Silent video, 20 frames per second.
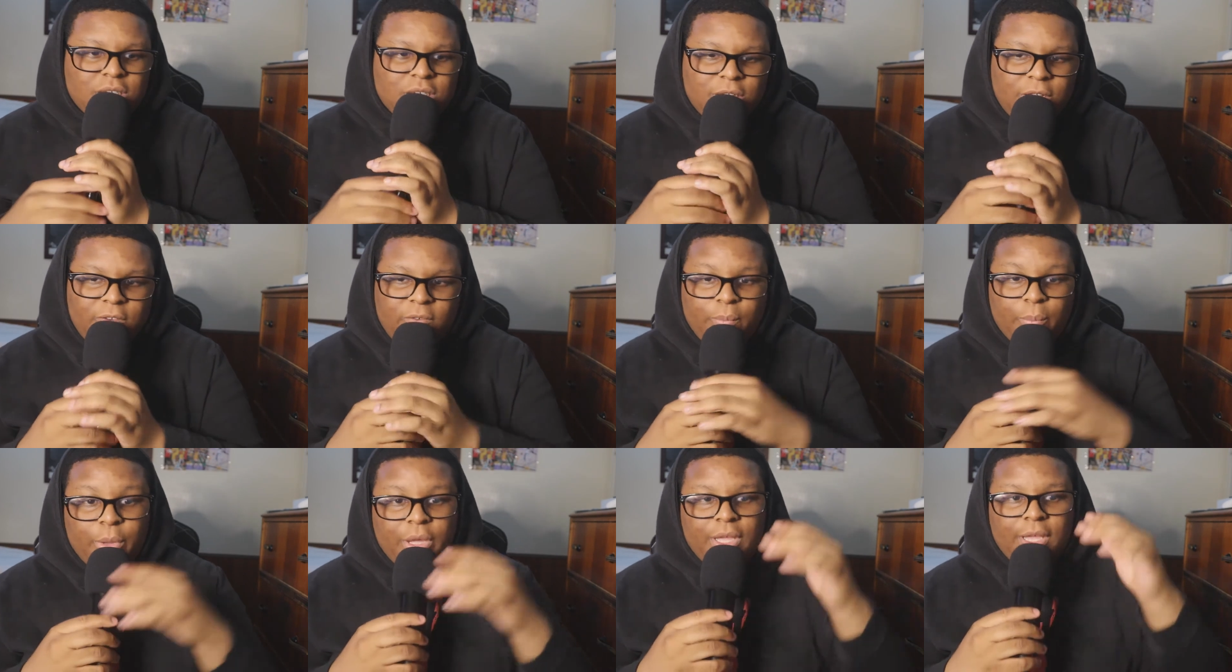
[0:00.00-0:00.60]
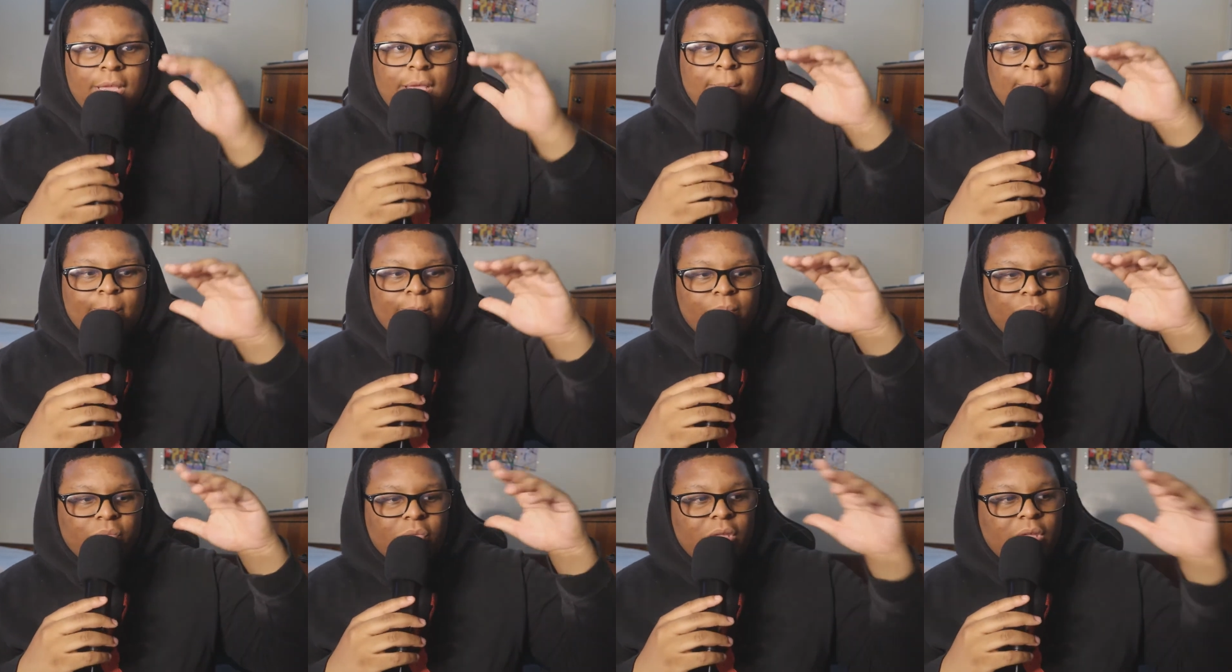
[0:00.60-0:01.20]
and stuff, but
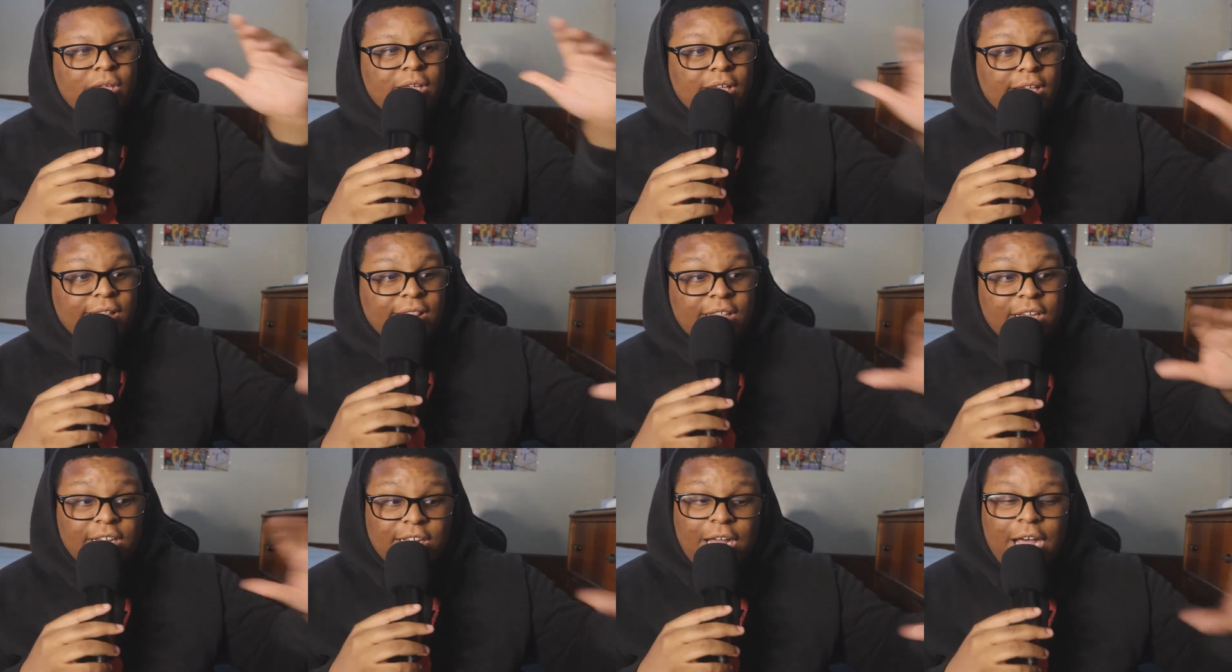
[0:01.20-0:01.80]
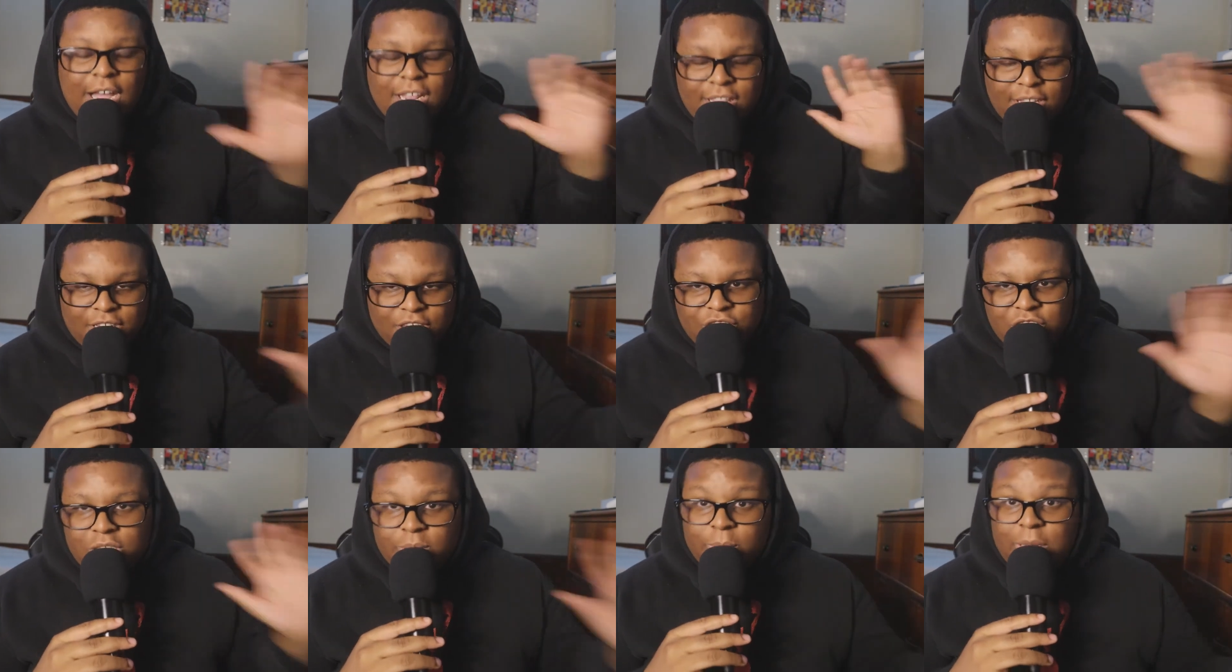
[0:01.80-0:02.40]
the, uh, the
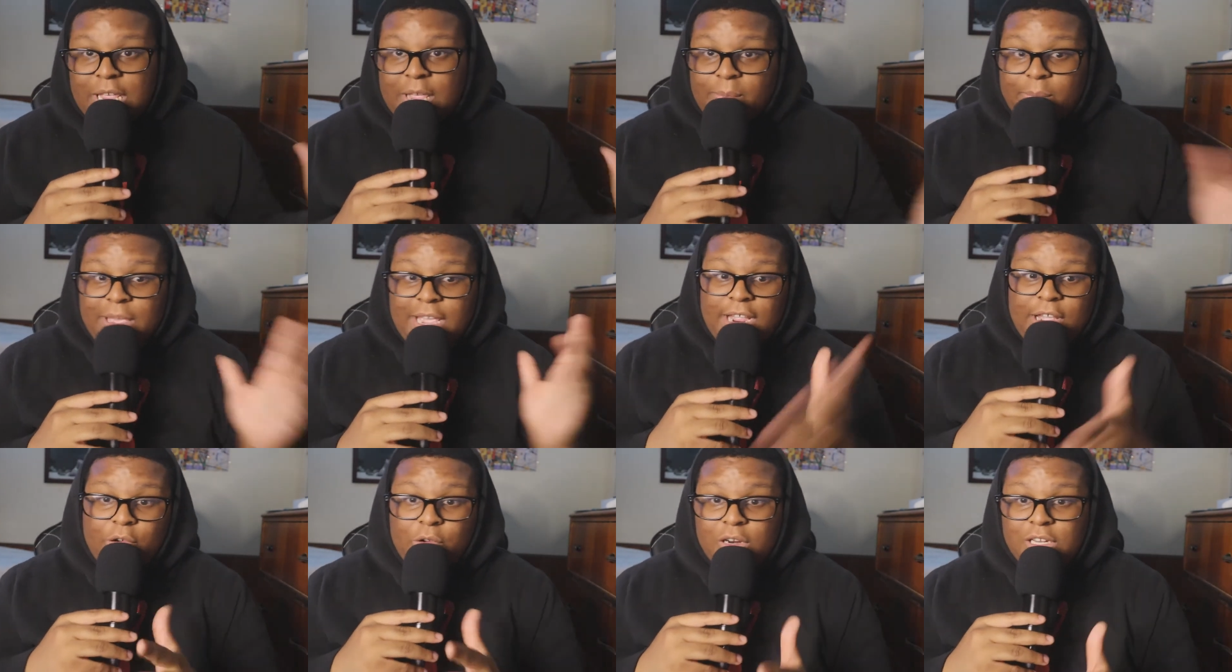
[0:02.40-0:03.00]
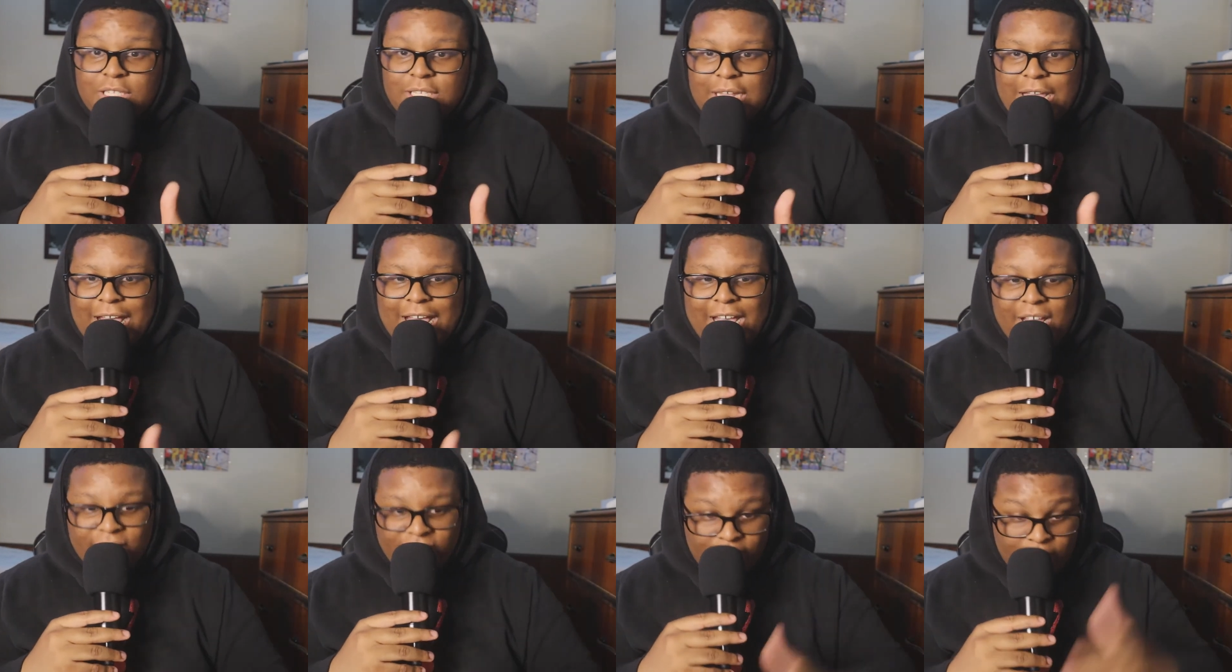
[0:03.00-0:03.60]
adjustment he made going into
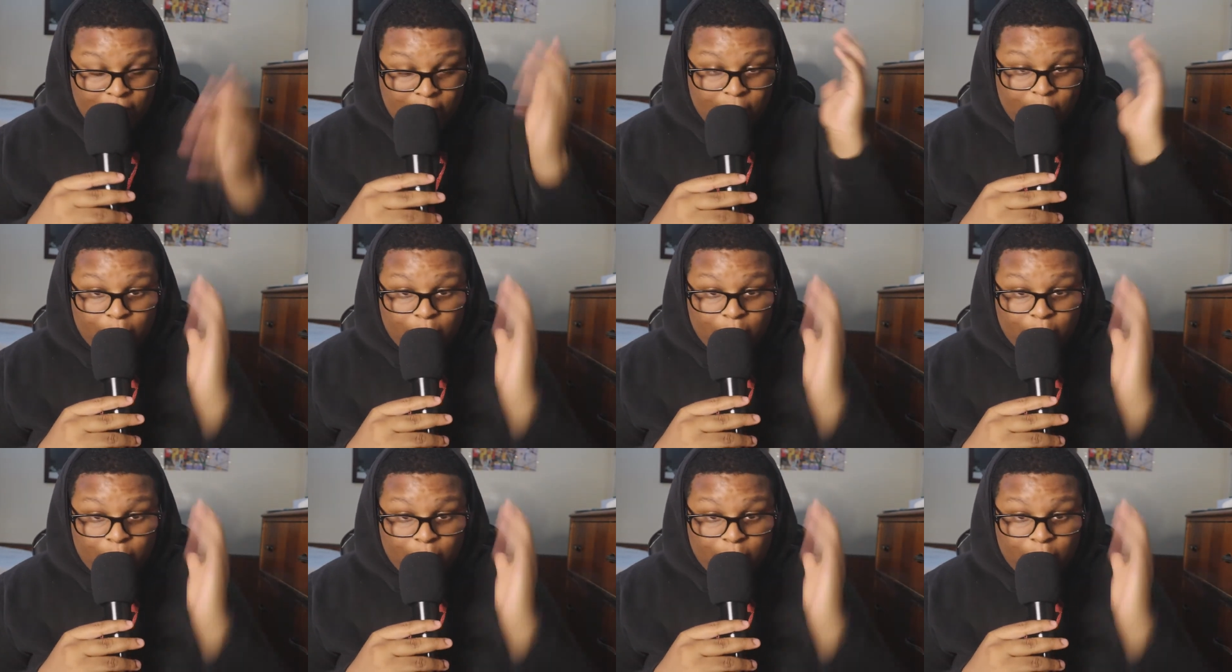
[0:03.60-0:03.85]
half,